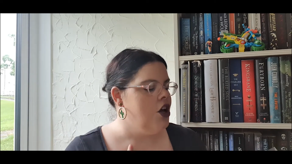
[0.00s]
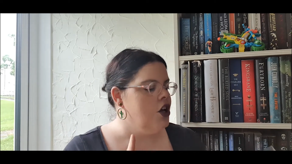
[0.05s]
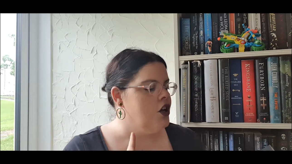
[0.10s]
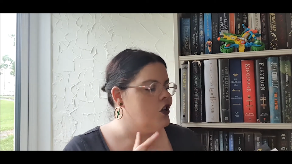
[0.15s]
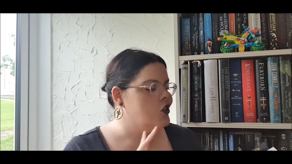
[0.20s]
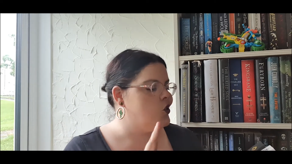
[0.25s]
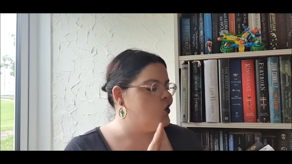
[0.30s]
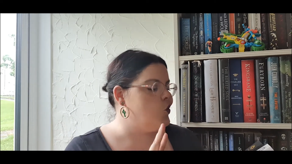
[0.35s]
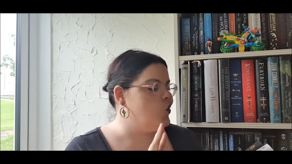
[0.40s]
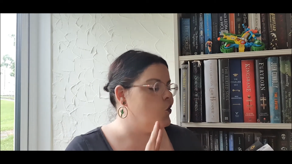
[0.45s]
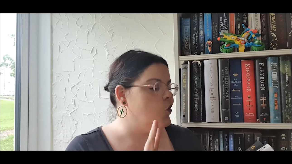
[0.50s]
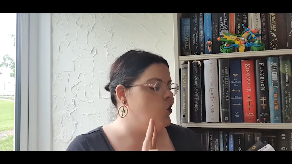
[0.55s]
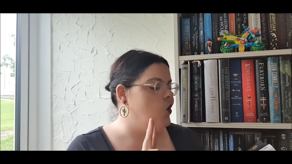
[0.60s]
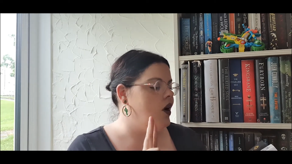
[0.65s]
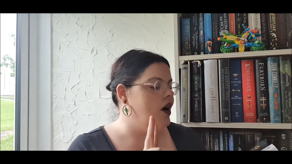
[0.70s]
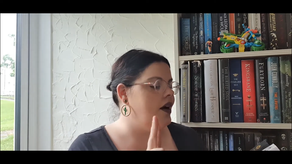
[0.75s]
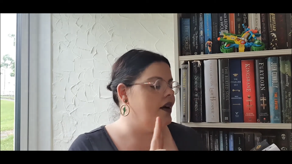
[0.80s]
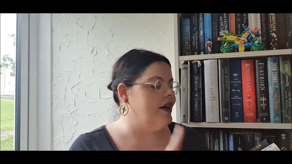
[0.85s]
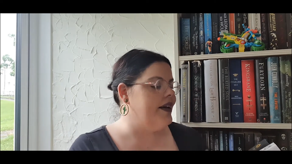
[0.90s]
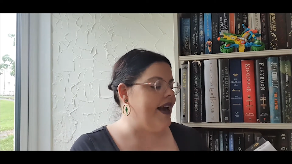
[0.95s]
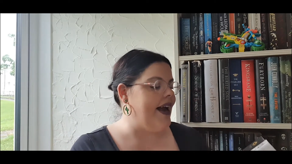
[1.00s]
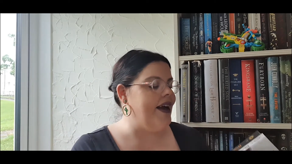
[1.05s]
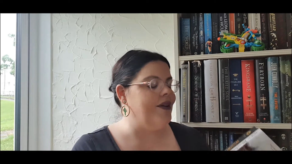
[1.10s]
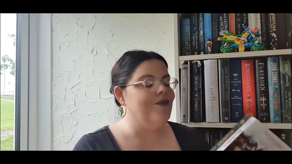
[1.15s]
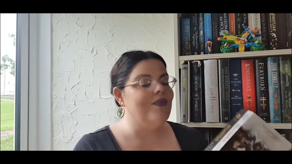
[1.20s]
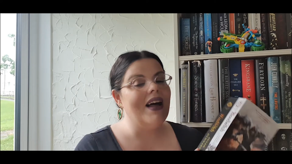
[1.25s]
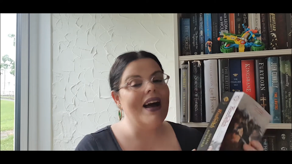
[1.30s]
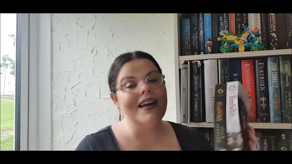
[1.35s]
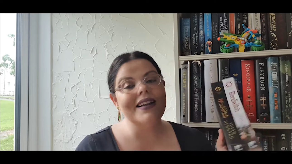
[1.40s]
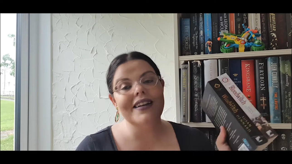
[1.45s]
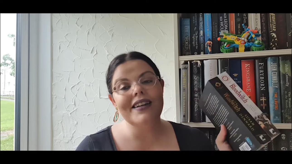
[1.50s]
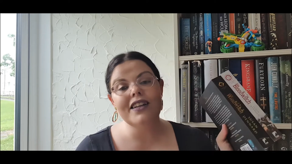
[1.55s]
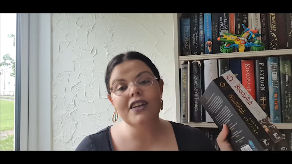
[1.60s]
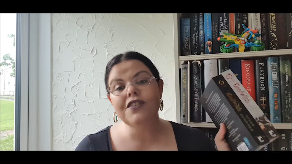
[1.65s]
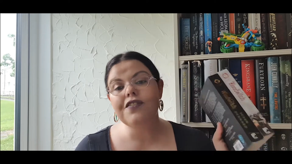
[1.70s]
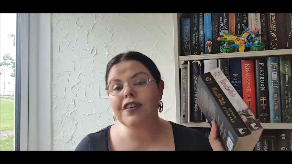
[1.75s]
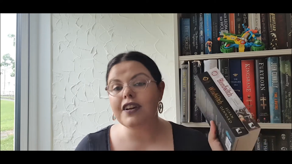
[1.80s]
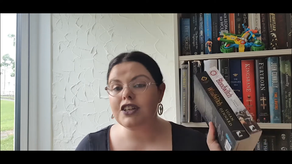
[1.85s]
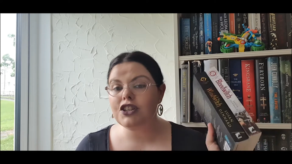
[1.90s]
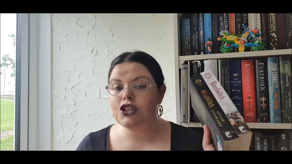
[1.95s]
So yeah, I need to
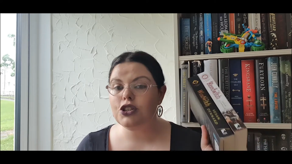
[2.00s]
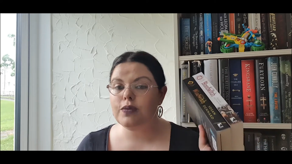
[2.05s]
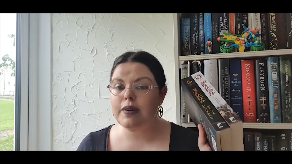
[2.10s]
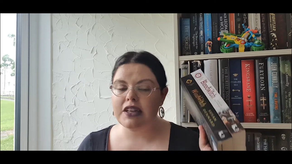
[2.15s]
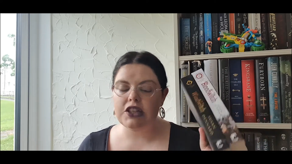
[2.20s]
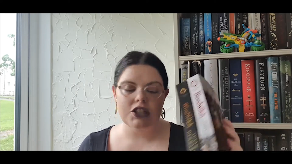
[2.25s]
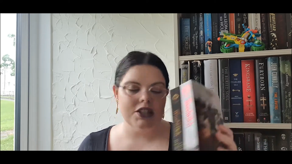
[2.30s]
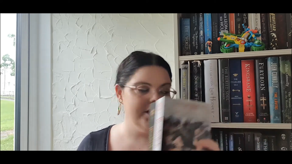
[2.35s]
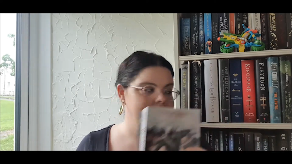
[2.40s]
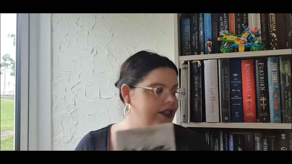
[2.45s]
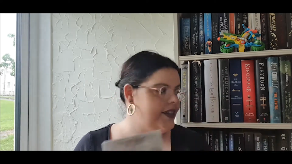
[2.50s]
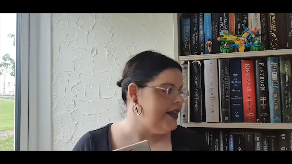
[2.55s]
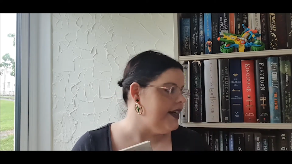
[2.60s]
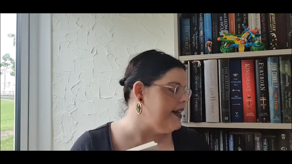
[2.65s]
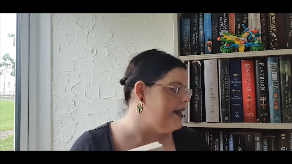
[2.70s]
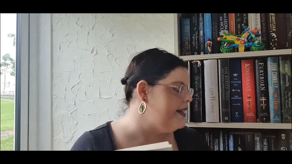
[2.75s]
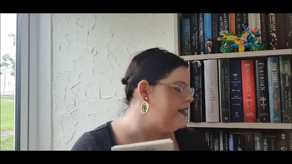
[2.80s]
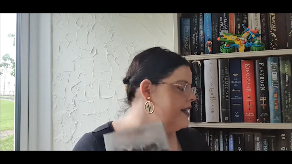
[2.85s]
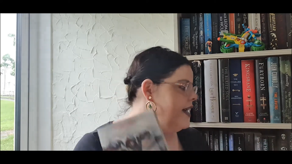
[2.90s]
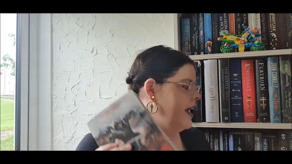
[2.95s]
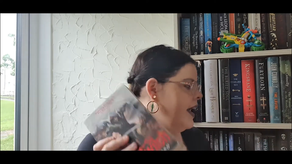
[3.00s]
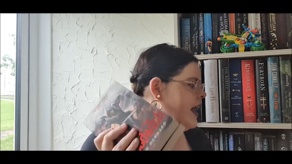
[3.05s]
finish the Witchlands series